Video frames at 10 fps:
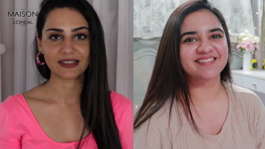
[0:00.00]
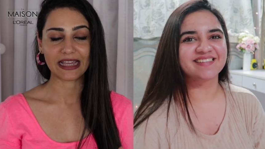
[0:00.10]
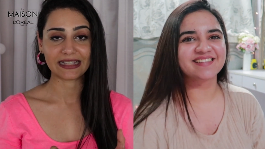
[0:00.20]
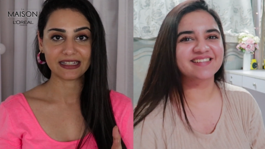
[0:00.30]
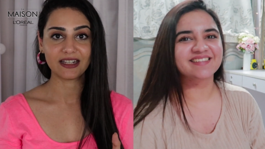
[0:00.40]
Speaker 1: is
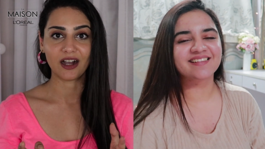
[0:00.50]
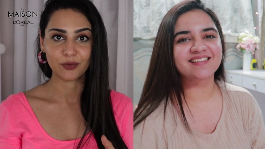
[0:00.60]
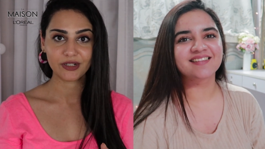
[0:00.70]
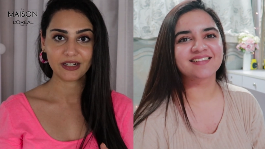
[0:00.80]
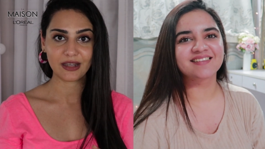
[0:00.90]
nicely
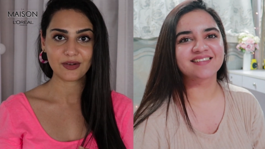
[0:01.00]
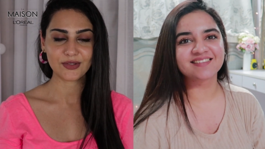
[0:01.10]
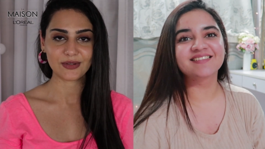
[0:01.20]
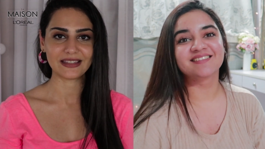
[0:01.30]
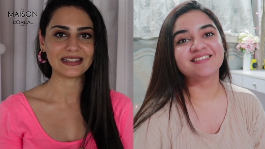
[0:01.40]
covered
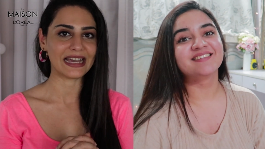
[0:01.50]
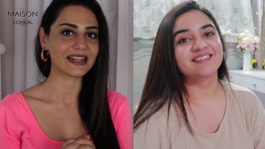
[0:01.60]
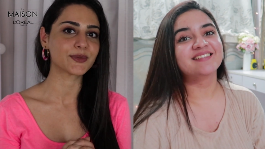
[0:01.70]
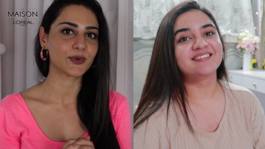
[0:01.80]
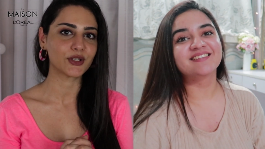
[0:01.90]
now. So I think
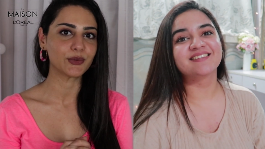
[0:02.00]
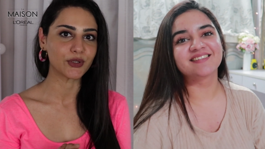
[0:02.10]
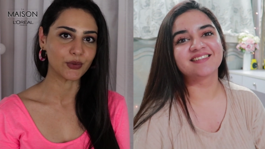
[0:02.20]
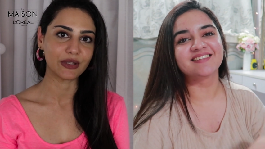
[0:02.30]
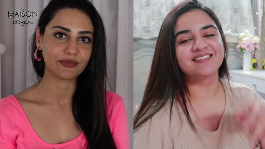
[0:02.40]
that is what you
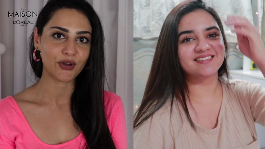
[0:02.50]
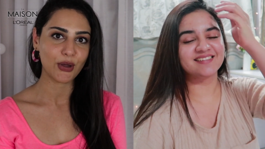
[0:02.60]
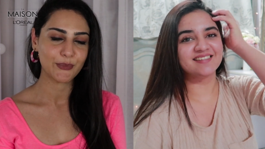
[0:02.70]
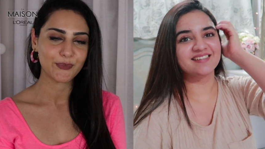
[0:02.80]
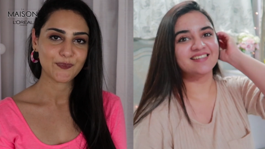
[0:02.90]
were going
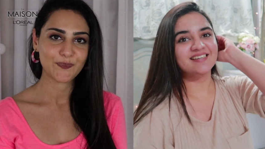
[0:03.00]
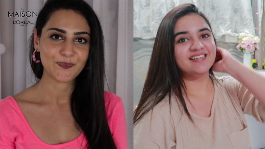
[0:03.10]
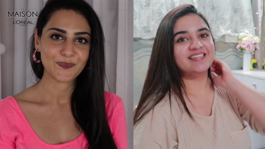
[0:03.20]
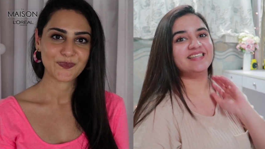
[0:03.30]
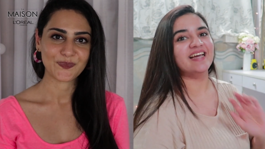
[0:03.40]
for.
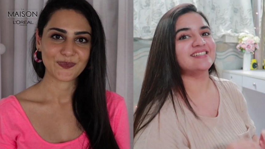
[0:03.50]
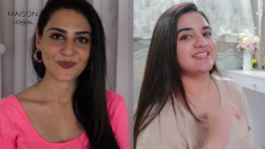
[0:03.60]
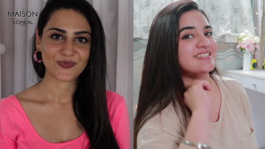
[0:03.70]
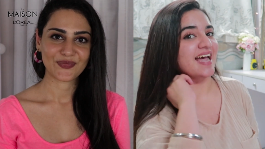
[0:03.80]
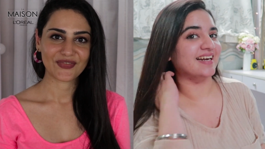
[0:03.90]
Speaker 2: Yes,
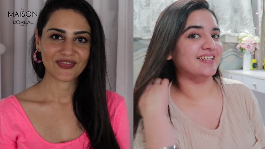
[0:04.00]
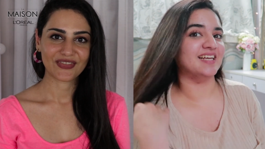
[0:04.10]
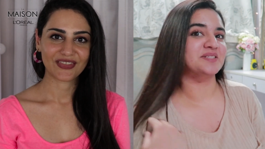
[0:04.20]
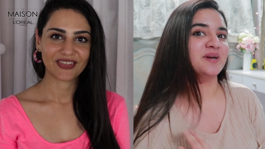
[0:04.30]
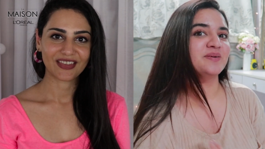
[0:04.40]
exactly.
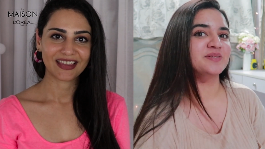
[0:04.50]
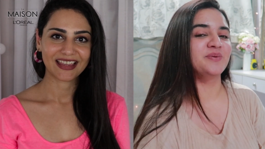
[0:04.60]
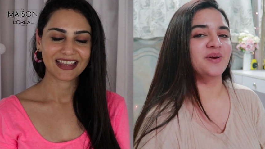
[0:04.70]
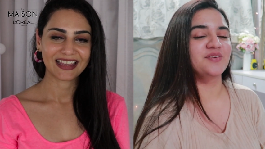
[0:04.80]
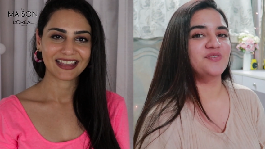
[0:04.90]
That's what I was
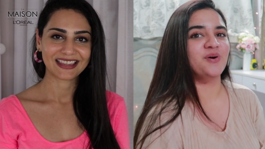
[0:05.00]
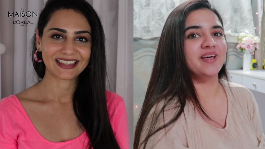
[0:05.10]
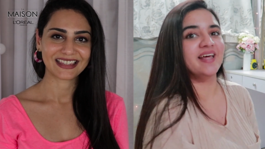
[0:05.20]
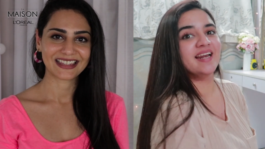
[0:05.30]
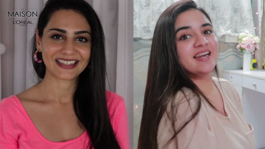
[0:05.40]
going for,
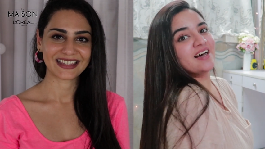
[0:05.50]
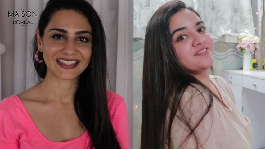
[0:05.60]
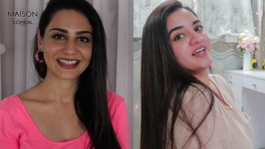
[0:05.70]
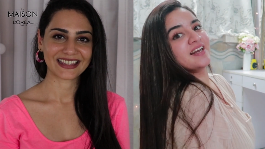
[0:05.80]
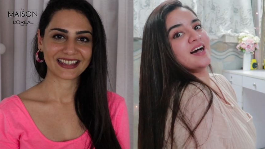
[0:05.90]
and I
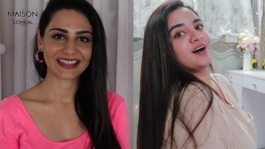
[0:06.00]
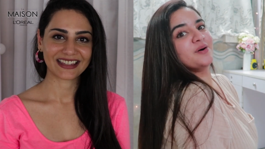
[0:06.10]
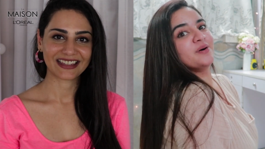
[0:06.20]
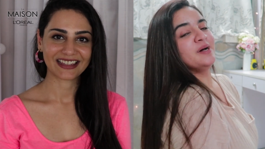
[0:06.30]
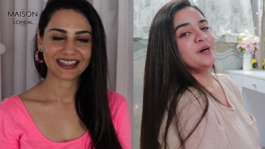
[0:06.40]
love that
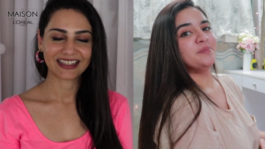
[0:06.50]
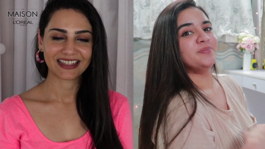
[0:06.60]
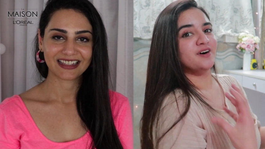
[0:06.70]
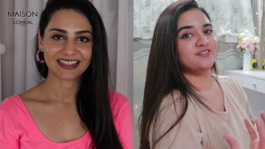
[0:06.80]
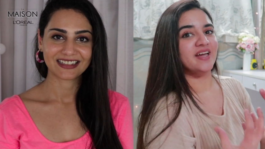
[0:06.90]
how
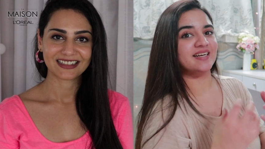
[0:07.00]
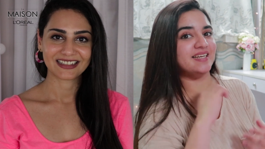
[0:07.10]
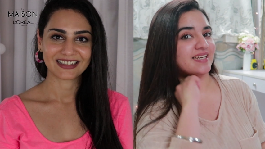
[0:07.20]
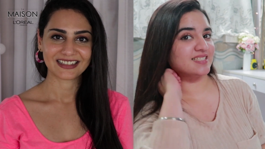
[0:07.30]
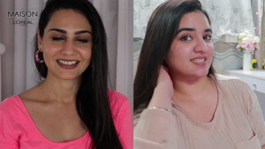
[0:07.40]

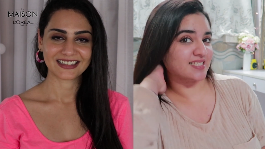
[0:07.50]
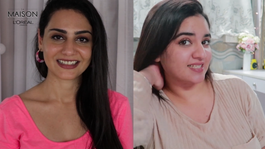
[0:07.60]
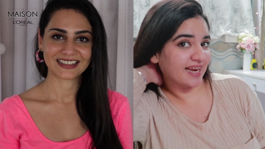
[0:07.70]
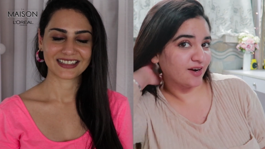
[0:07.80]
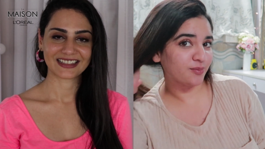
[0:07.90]
perfectly it
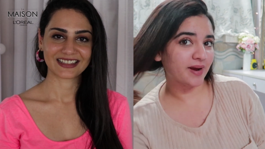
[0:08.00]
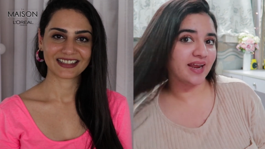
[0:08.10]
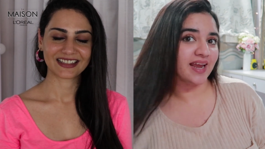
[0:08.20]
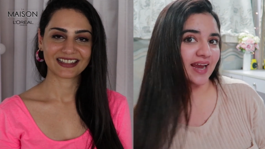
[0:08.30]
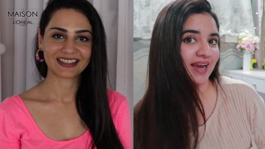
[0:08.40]
stayed on my
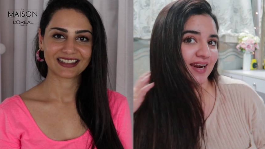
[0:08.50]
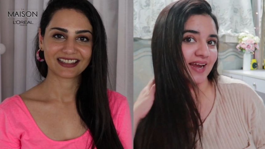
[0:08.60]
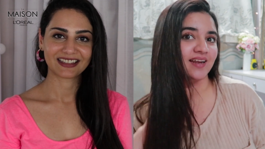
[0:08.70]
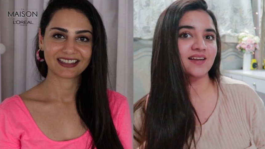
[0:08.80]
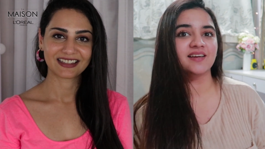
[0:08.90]
hair.
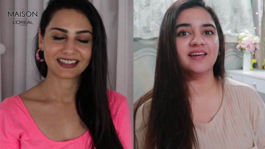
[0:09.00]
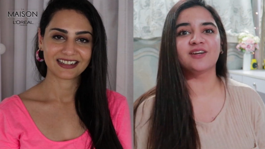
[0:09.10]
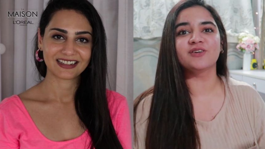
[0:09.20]
Like, it